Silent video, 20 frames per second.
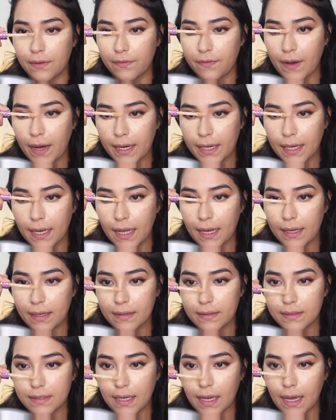the fine
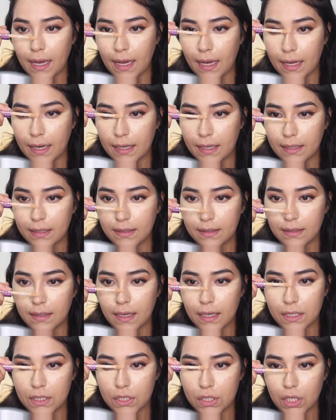lines, and
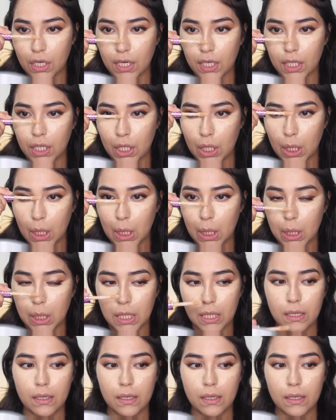it's not a cute look.